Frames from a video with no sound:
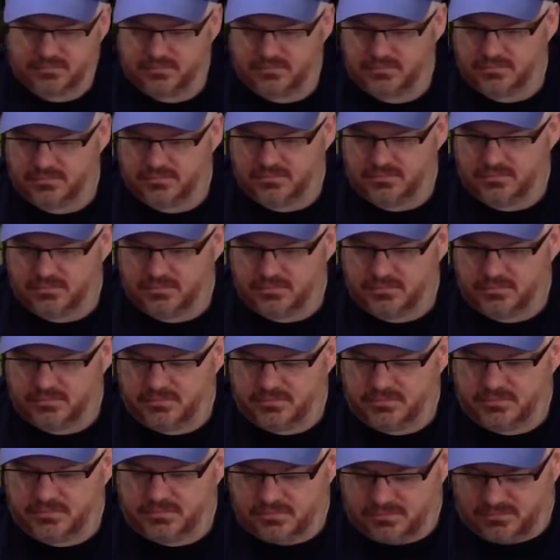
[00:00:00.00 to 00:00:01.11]

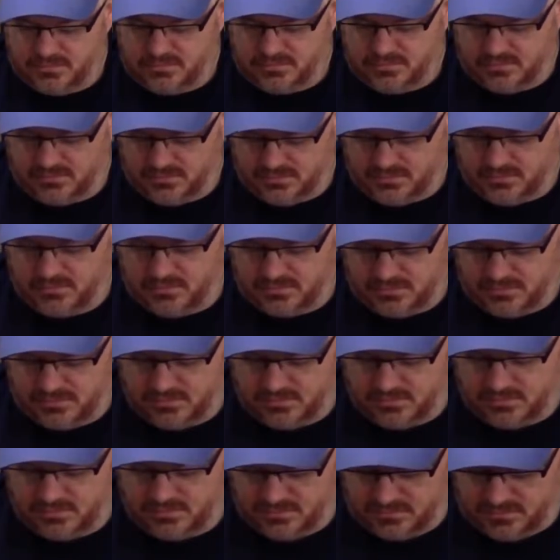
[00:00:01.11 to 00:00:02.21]

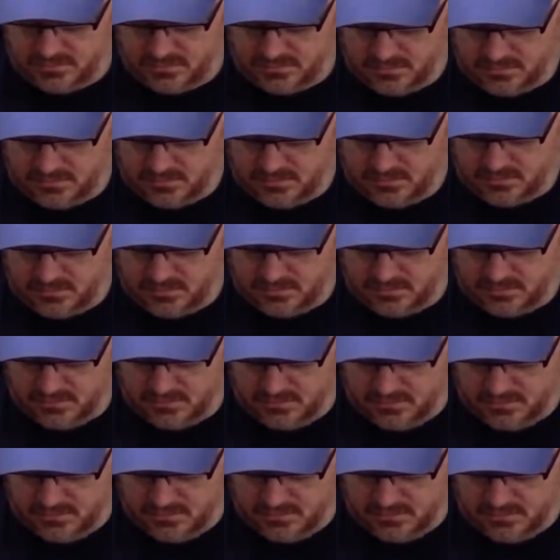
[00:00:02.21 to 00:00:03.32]

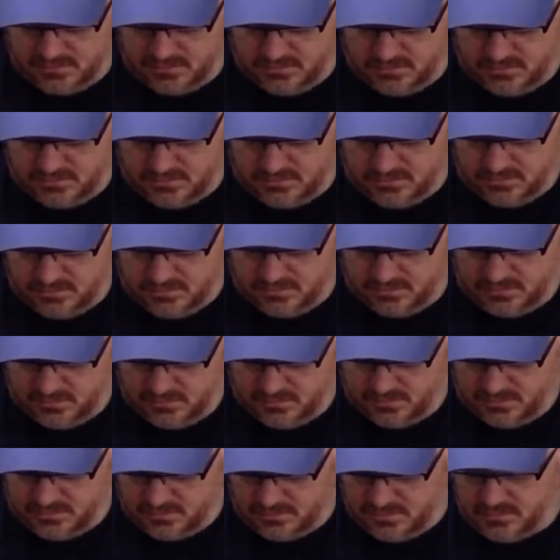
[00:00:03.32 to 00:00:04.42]

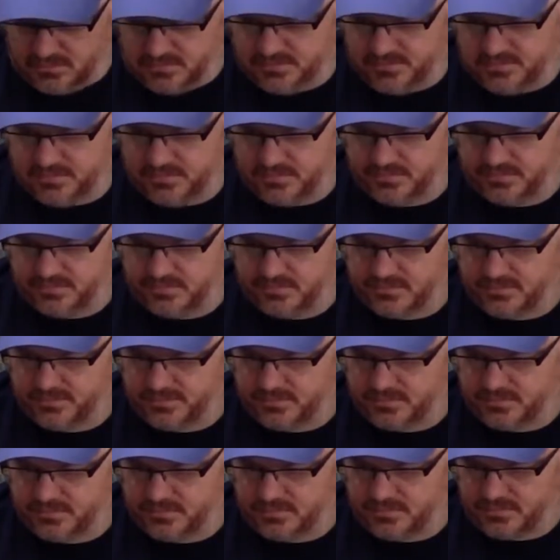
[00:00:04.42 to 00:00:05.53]

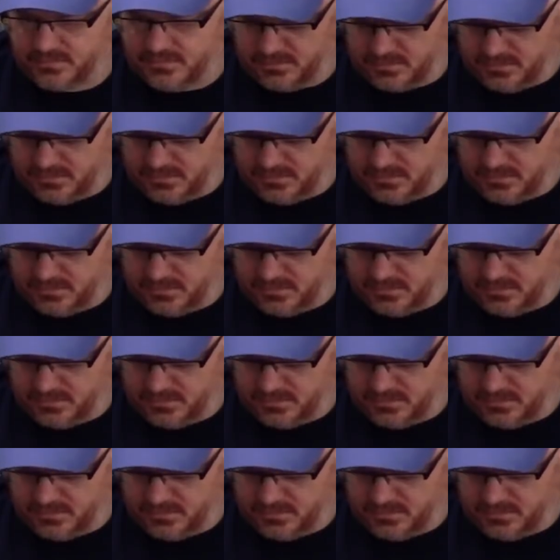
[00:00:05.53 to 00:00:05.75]
This person isn't speaking.